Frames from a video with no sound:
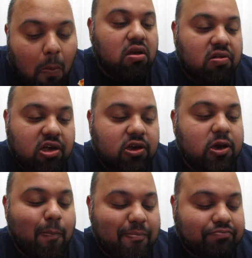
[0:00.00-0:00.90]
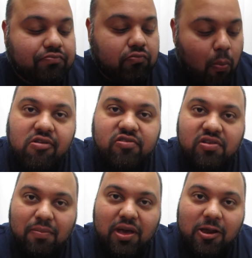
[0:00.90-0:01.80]
I like it. It's
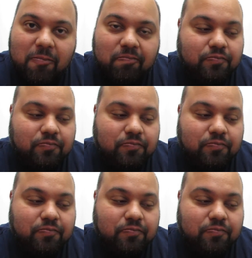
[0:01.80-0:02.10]
not bad.